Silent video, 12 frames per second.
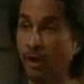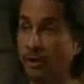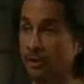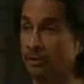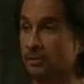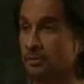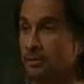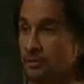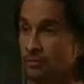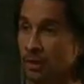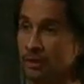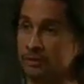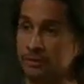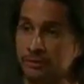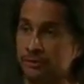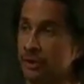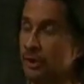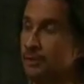buddy, right?
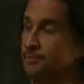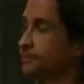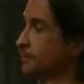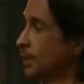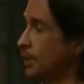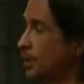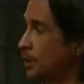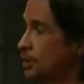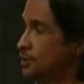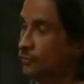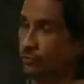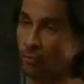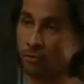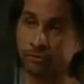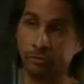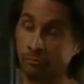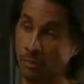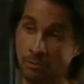His, uh, his
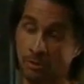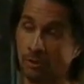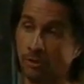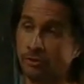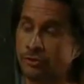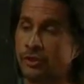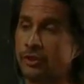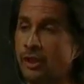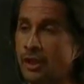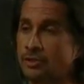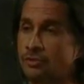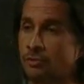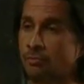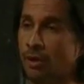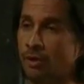enforcer. Maybe the closest thing he has to a